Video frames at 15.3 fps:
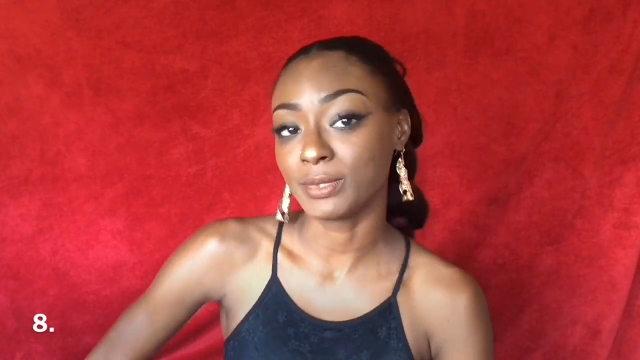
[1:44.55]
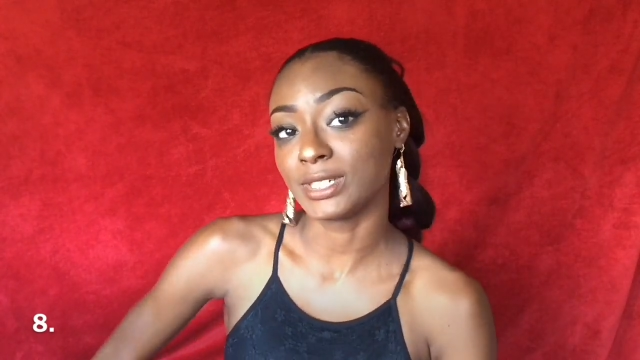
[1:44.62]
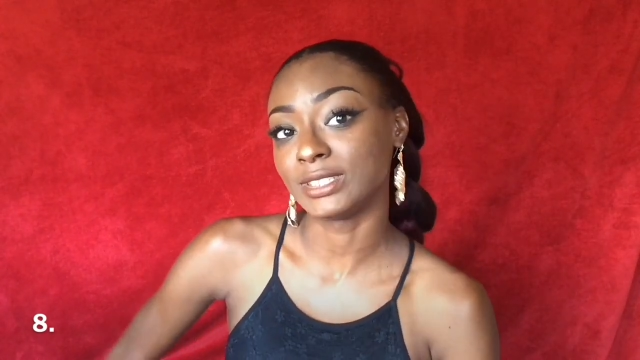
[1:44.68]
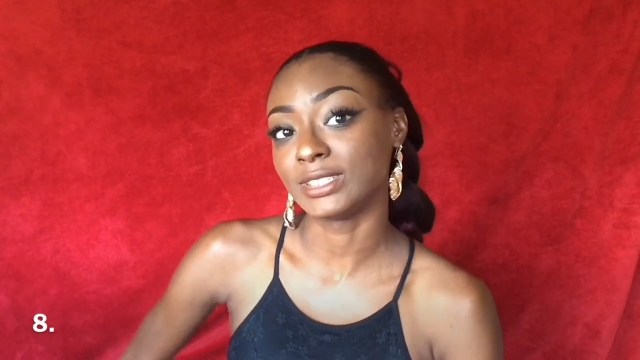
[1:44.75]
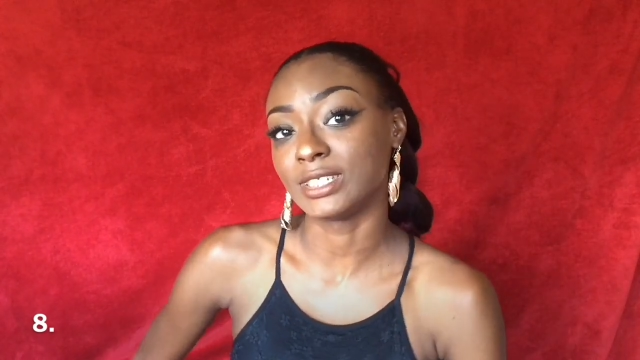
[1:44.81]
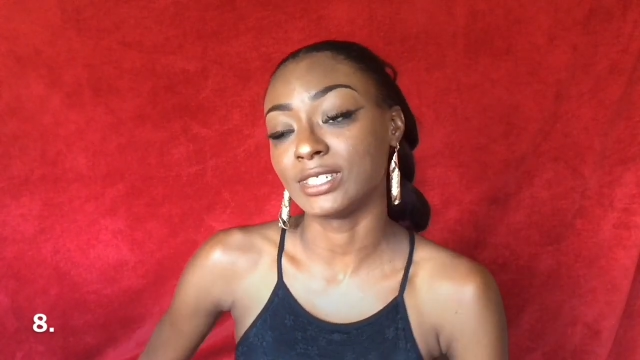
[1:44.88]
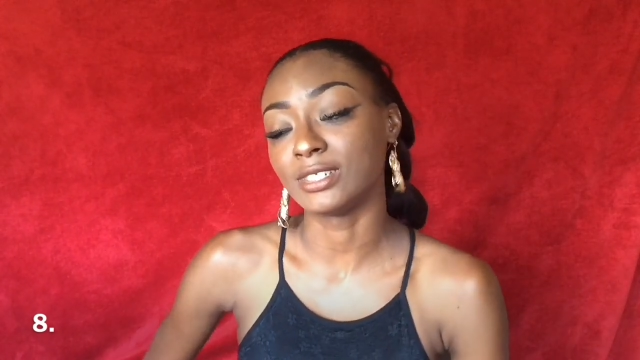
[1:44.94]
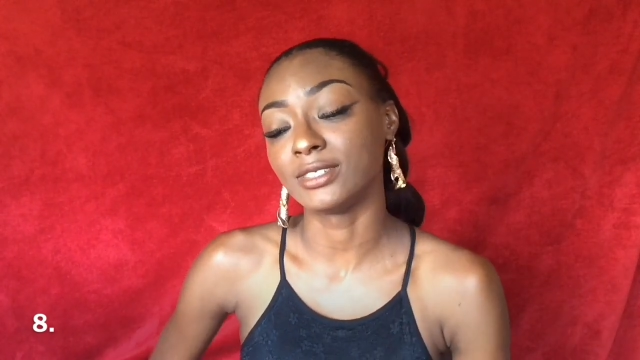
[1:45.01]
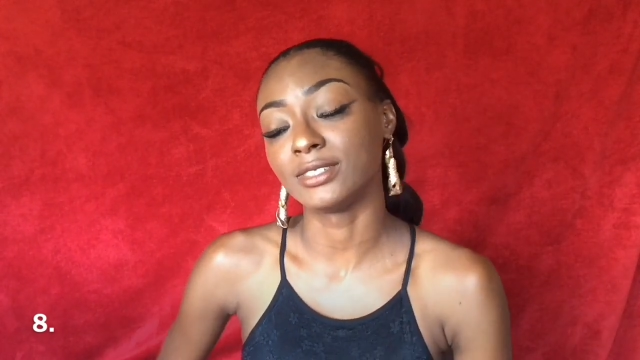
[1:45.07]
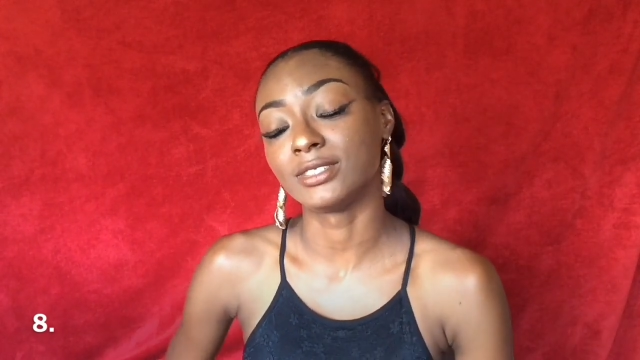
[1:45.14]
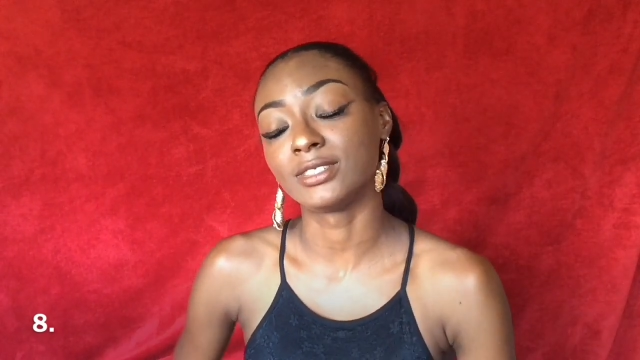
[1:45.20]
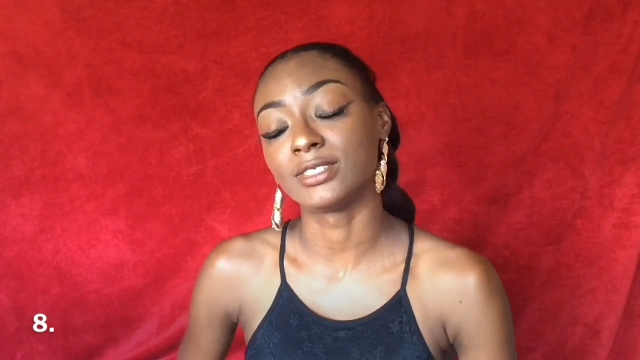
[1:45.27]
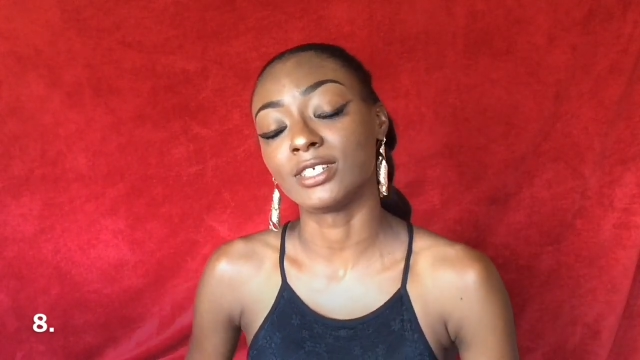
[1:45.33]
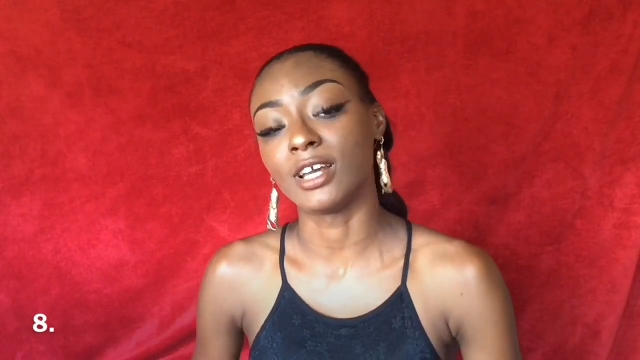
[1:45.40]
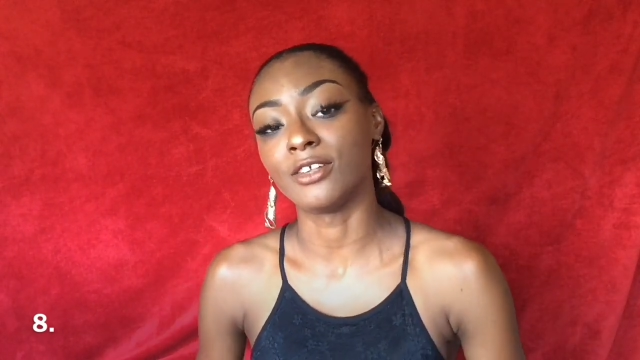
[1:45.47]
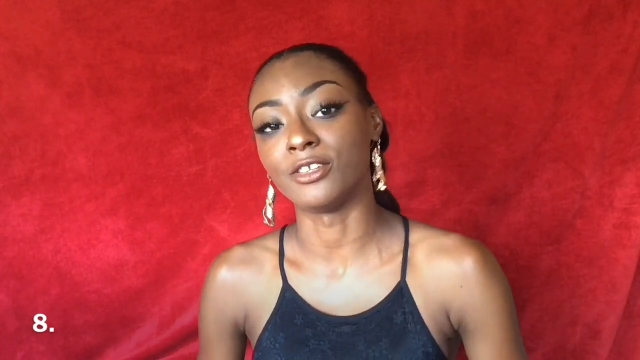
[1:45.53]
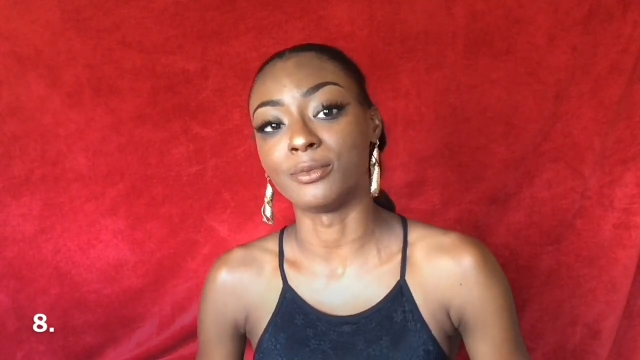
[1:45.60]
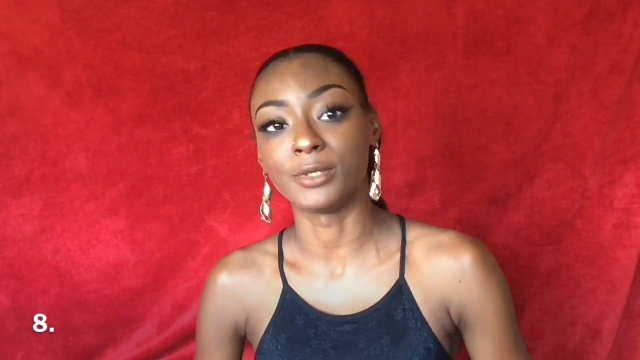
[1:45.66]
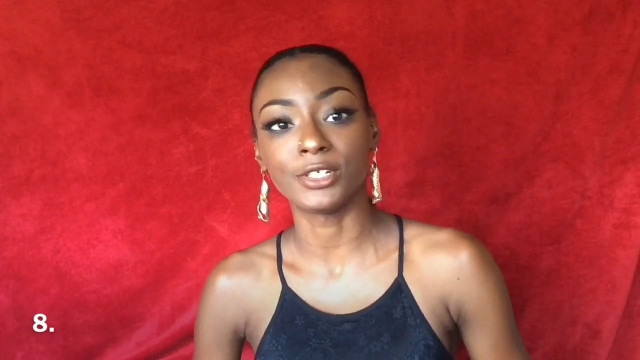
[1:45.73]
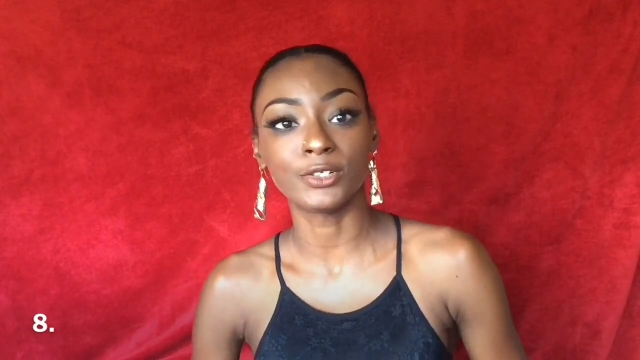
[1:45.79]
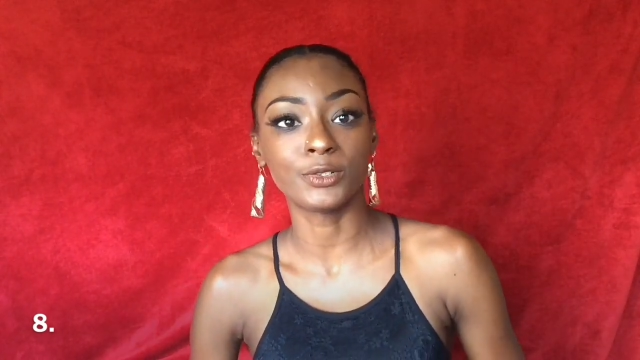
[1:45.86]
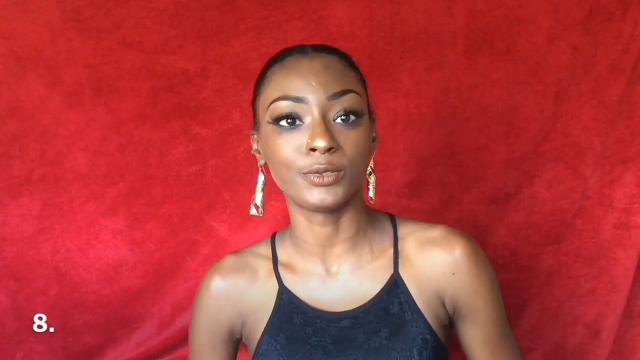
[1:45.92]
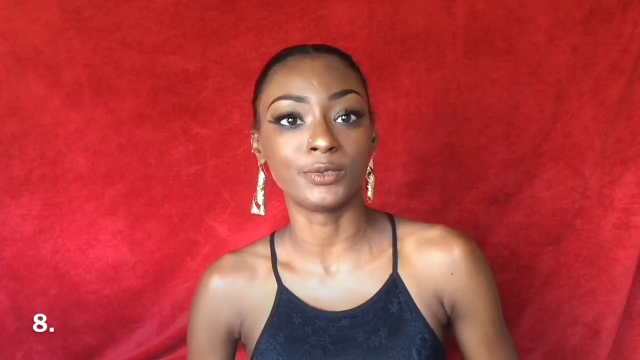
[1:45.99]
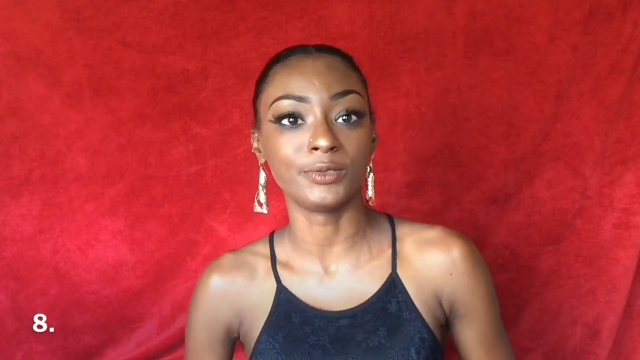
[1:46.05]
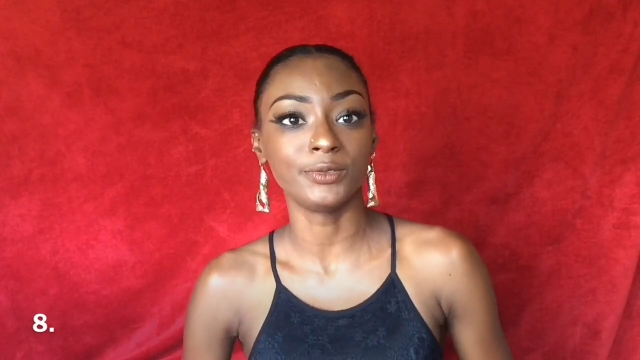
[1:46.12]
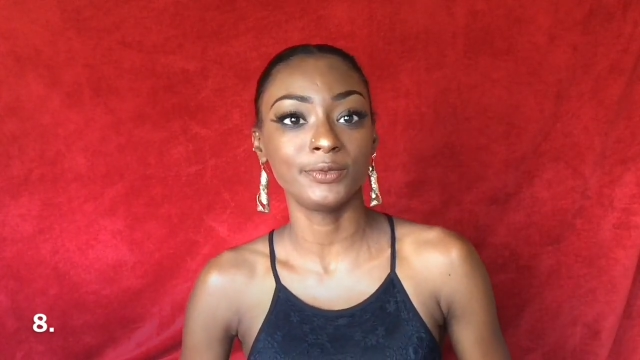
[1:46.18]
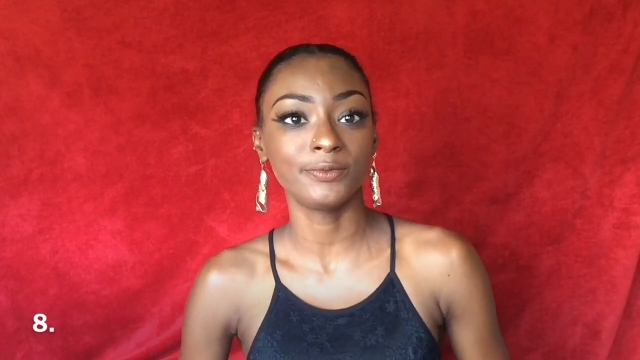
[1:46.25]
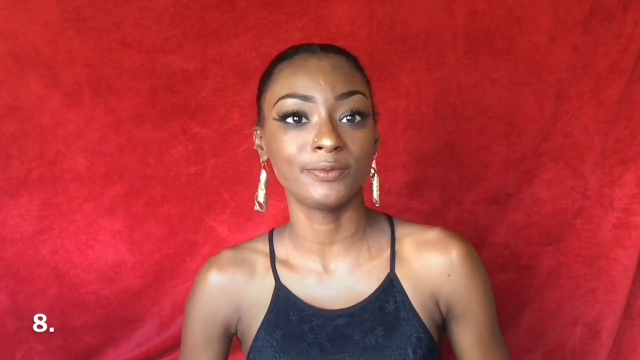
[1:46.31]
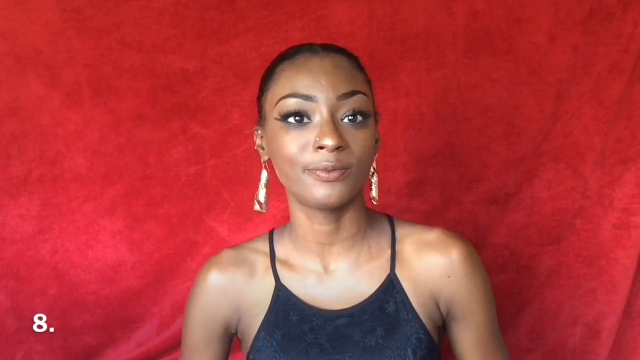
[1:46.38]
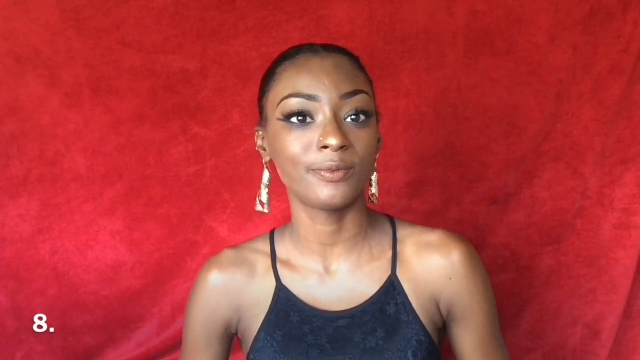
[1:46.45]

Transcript: places. They're pretty cool.